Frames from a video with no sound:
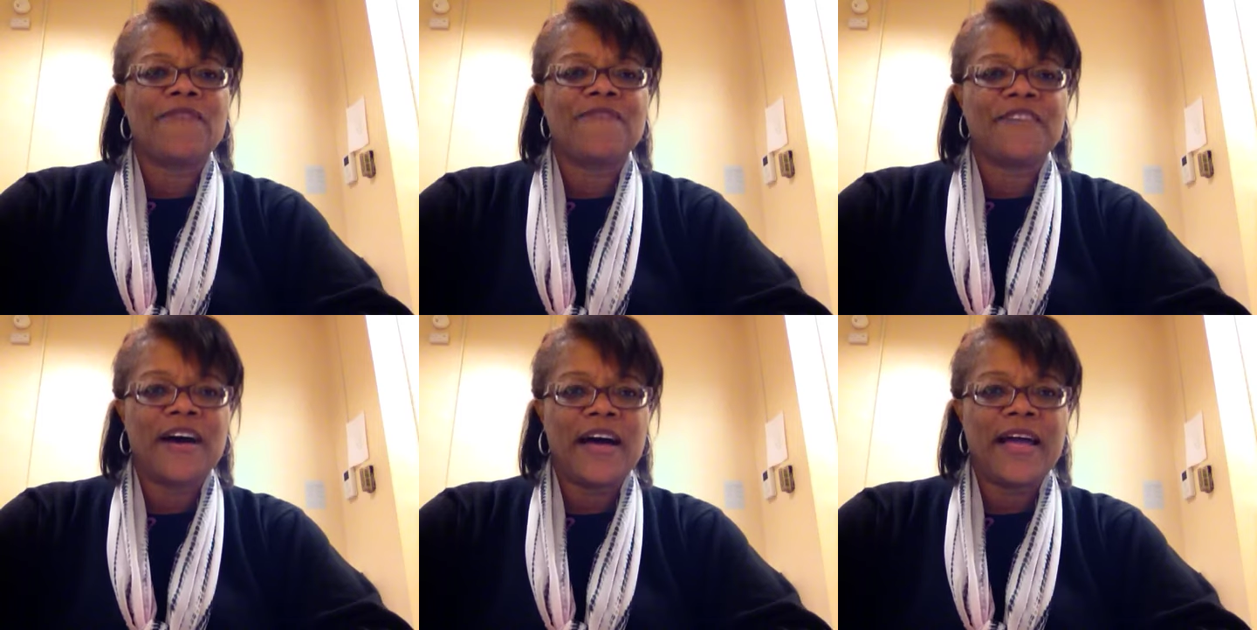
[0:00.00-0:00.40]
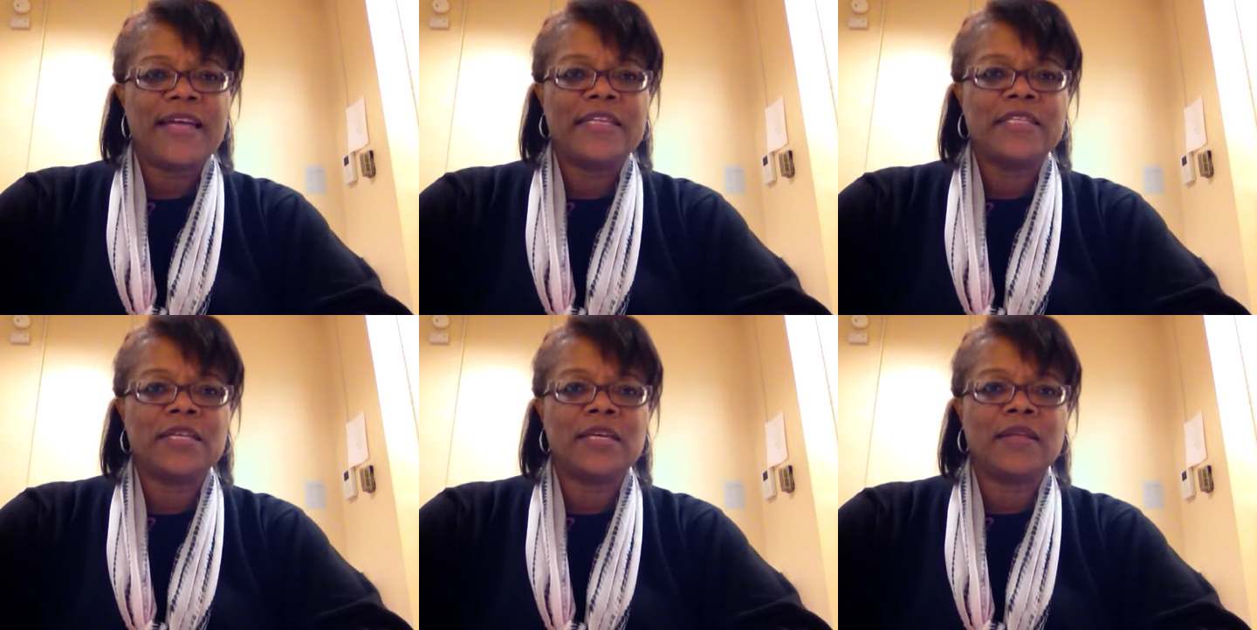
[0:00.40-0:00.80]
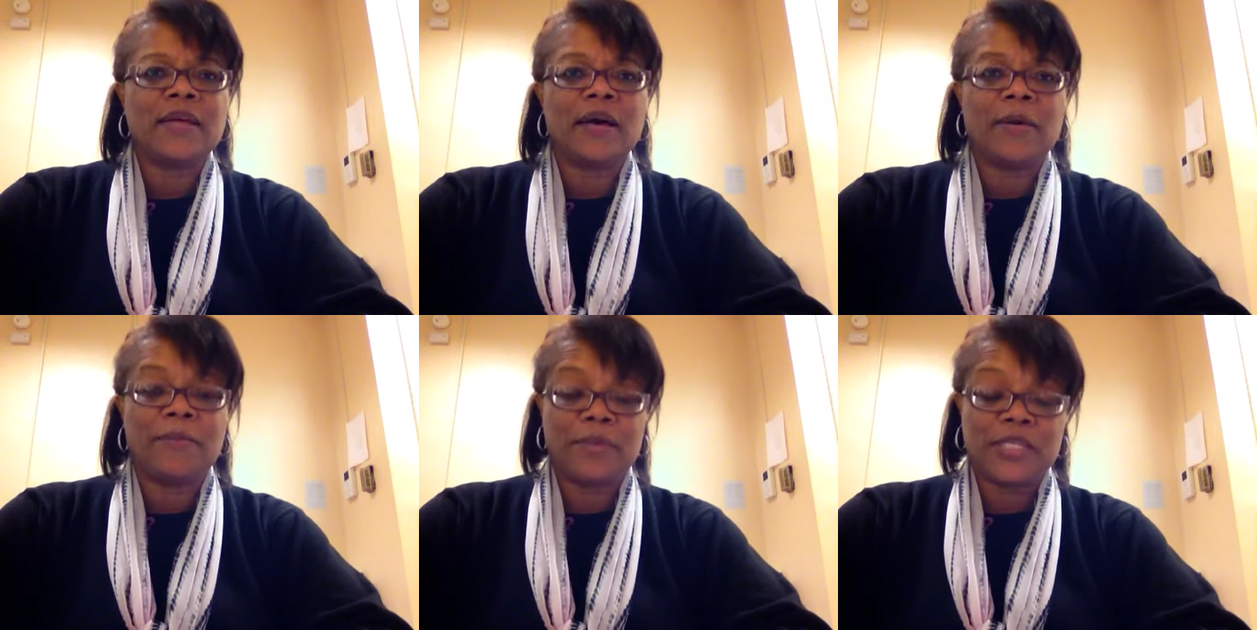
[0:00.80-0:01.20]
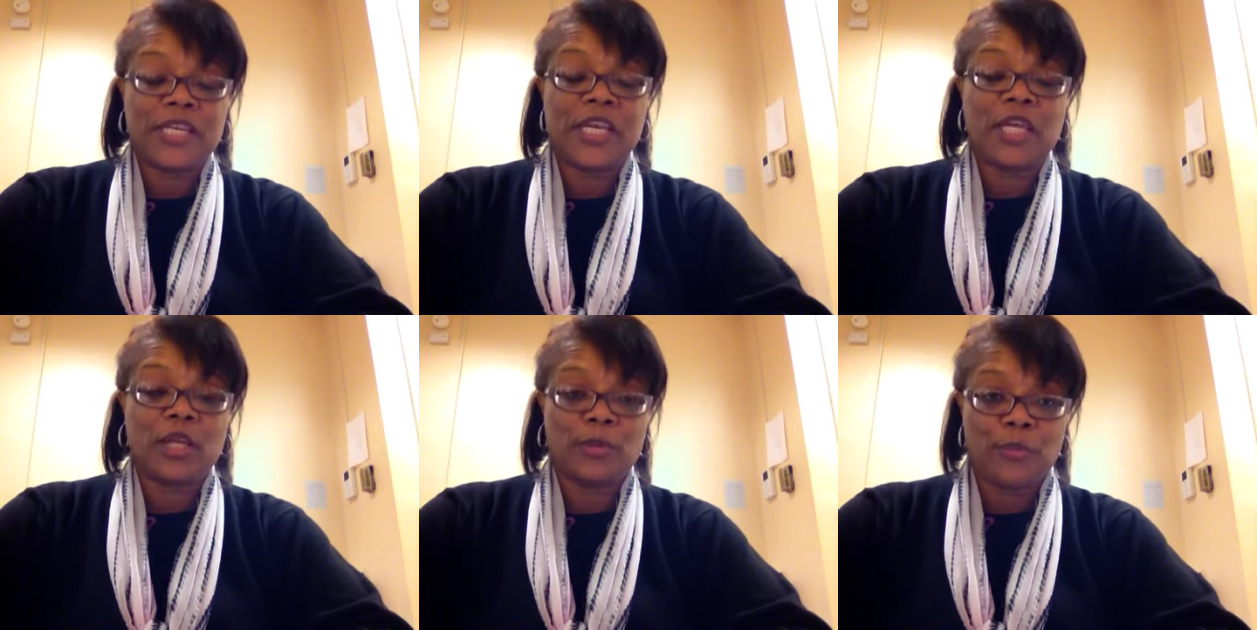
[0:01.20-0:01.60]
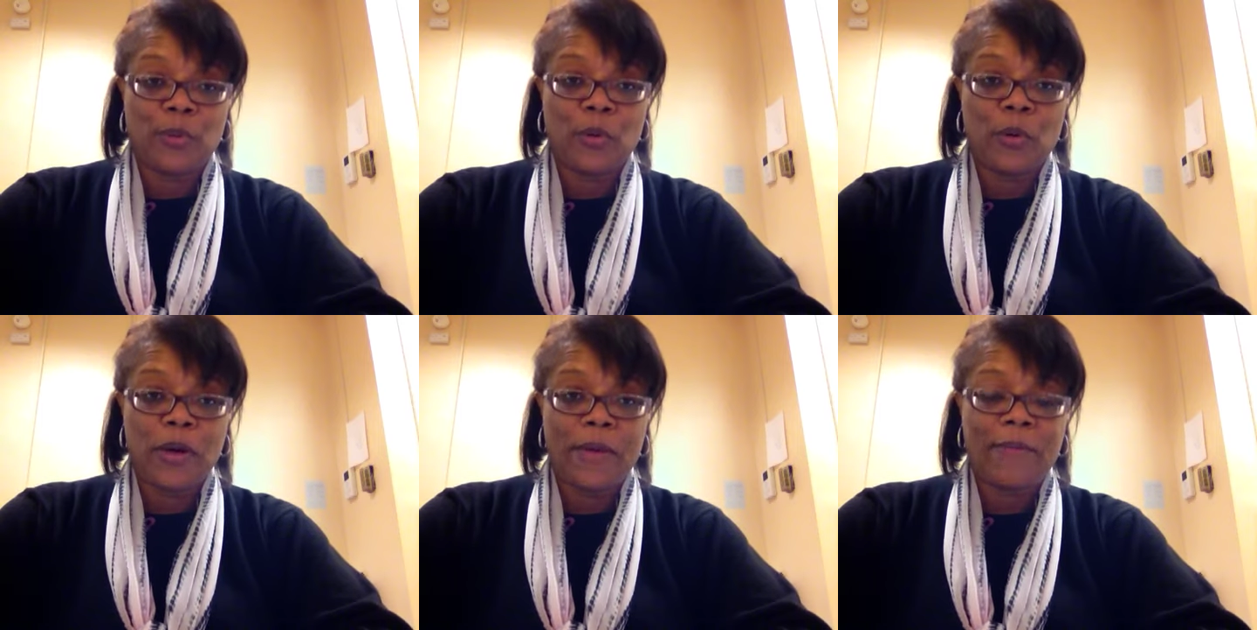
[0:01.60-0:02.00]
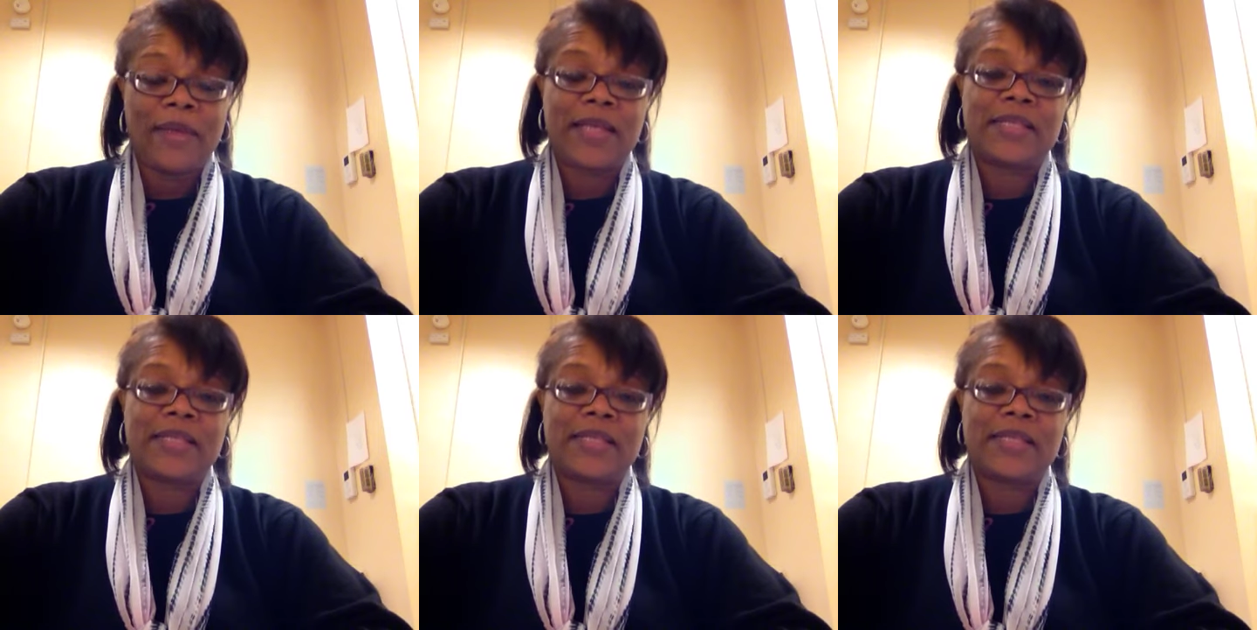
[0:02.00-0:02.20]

find a particular poem.